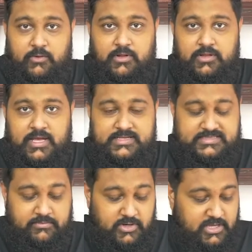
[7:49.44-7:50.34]
well guys,
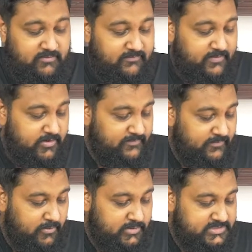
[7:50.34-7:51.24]
I'm looking very
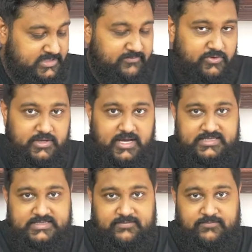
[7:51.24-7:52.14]
forward to giving you
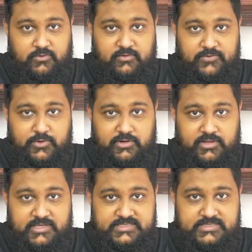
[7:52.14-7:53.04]
guys a full review
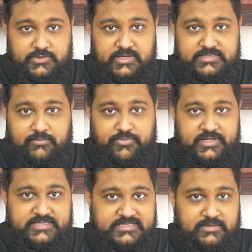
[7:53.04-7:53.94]
on this, doing some
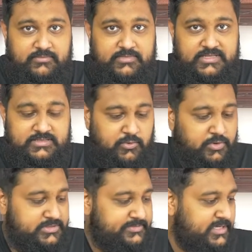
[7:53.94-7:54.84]
prints and some
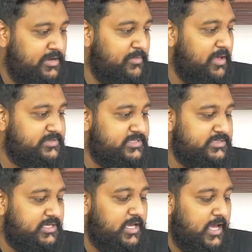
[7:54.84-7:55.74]
awesome time
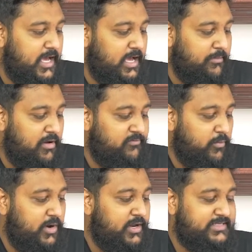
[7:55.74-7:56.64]
lapses. From
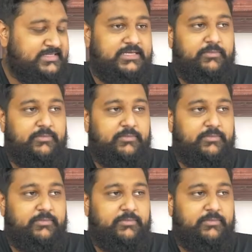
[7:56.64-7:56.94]
what I see, I